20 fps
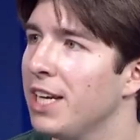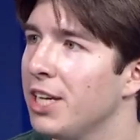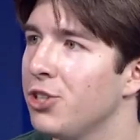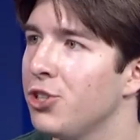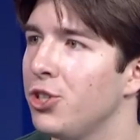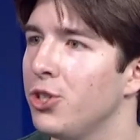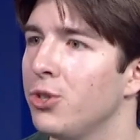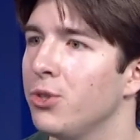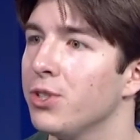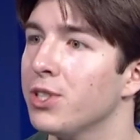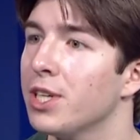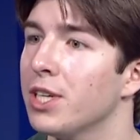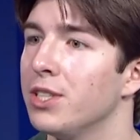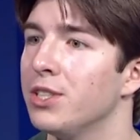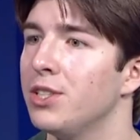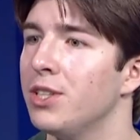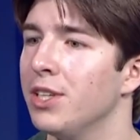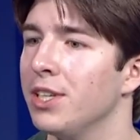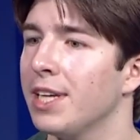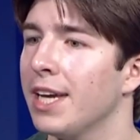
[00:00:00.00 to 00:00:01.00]
issues
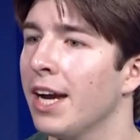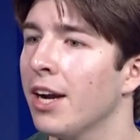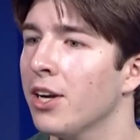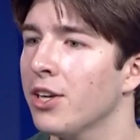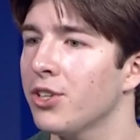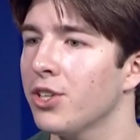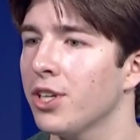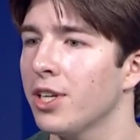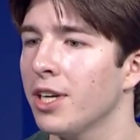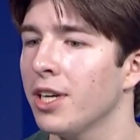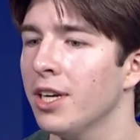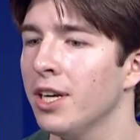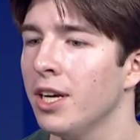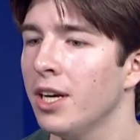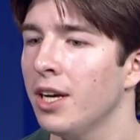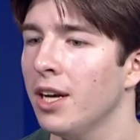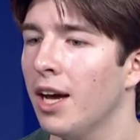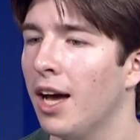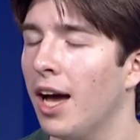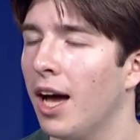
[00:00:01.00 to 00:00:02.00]
because the character,
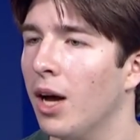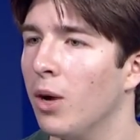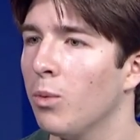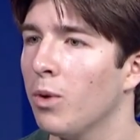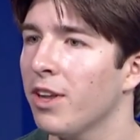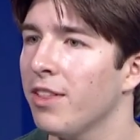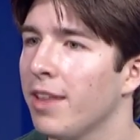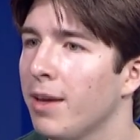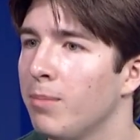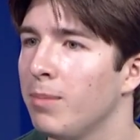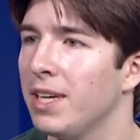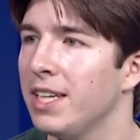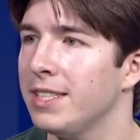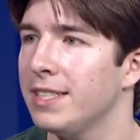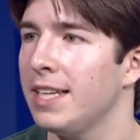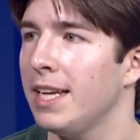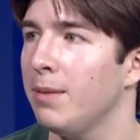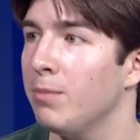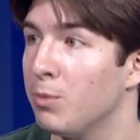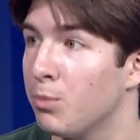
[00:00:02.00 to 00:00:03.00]
uh, one of them
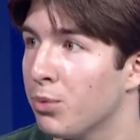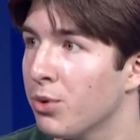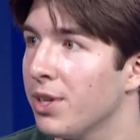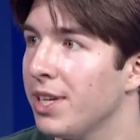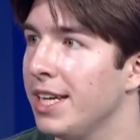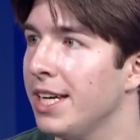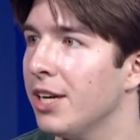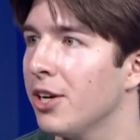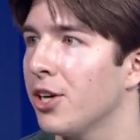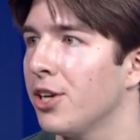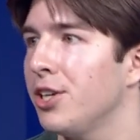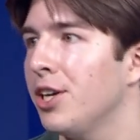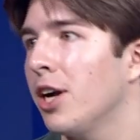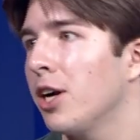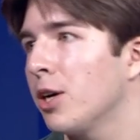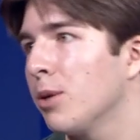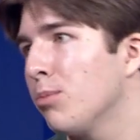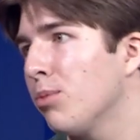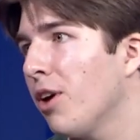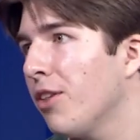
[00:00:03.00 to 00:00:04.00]
is named Bree. Her
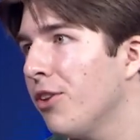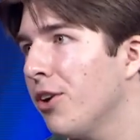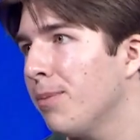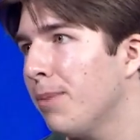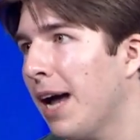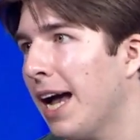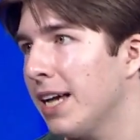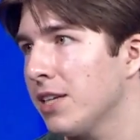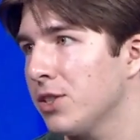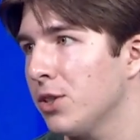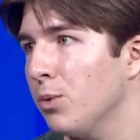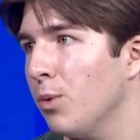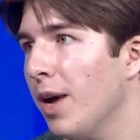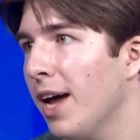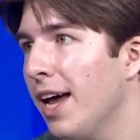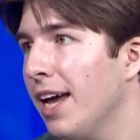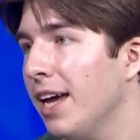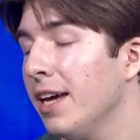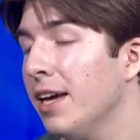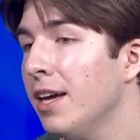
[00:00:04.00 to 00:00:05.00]
younger brother passed
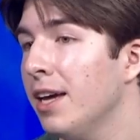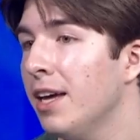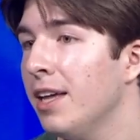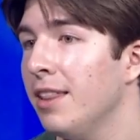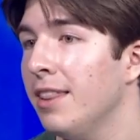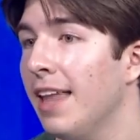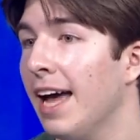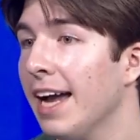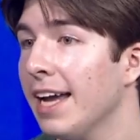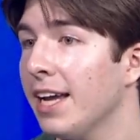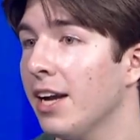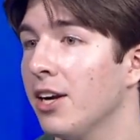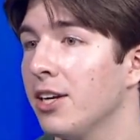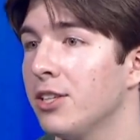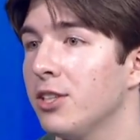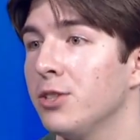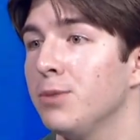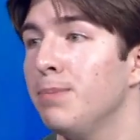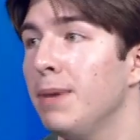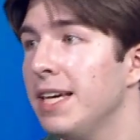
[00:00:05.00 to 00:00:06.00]
away that
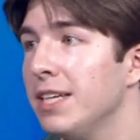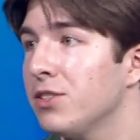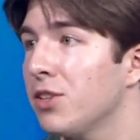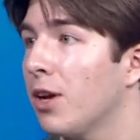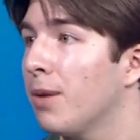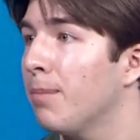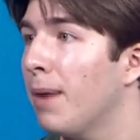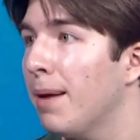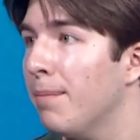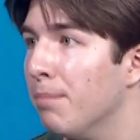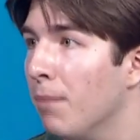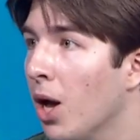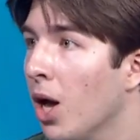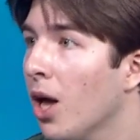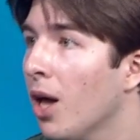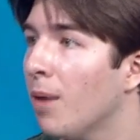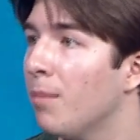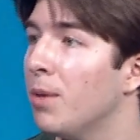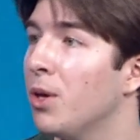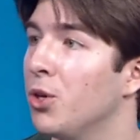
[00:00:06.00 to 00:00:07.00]
character is based on my
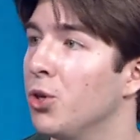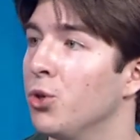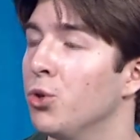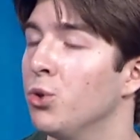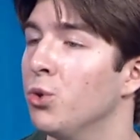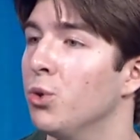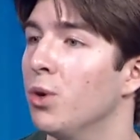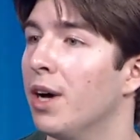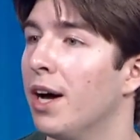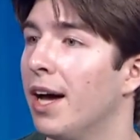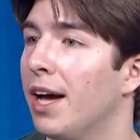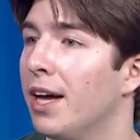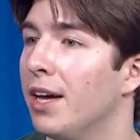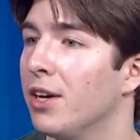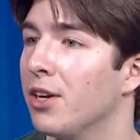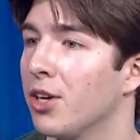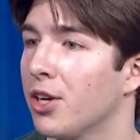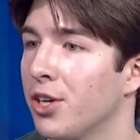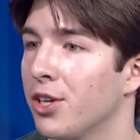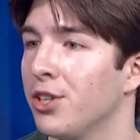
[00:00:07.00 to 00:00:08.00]
mom, who uh,
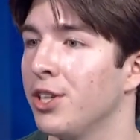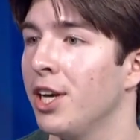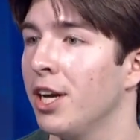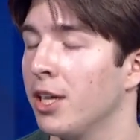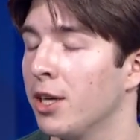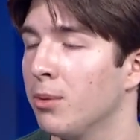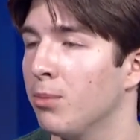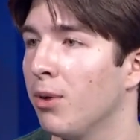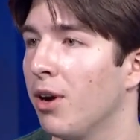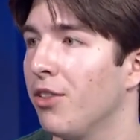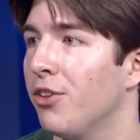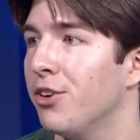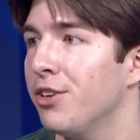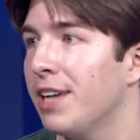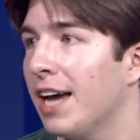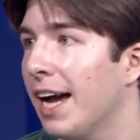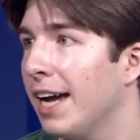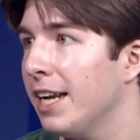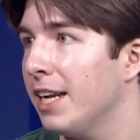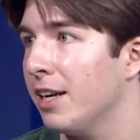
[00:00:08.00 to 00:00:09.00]
her younger brother
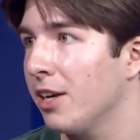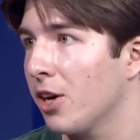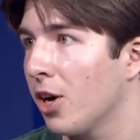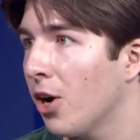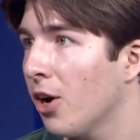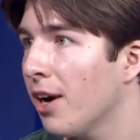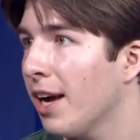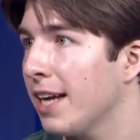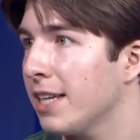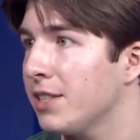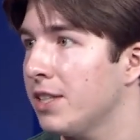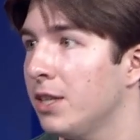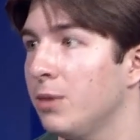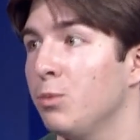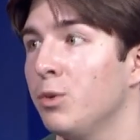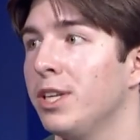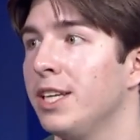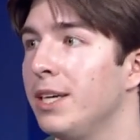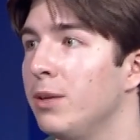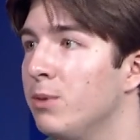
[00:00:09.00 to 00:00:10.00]
died in a car accident
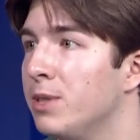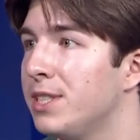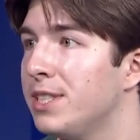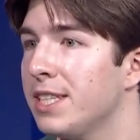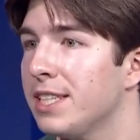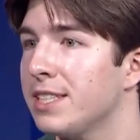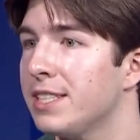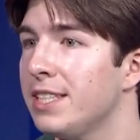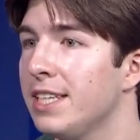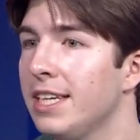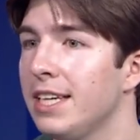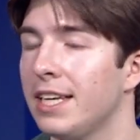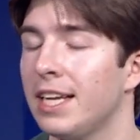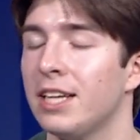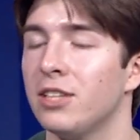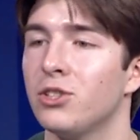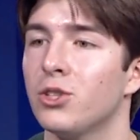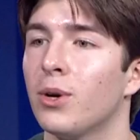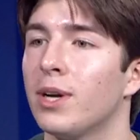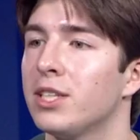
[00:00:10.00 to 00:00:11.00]
when he was 16.
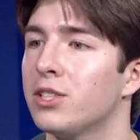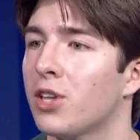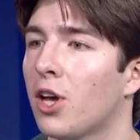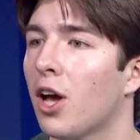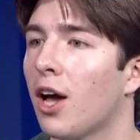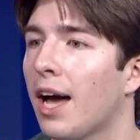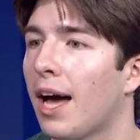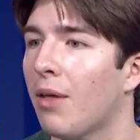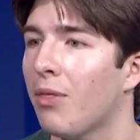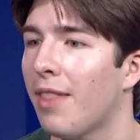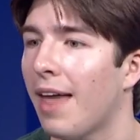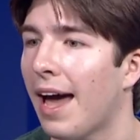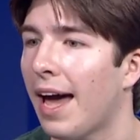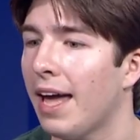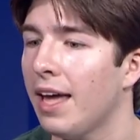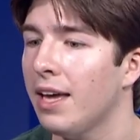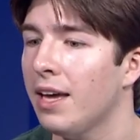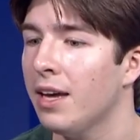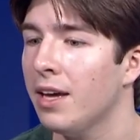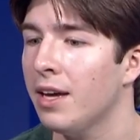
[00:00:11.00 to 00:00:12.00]
And so I saw how that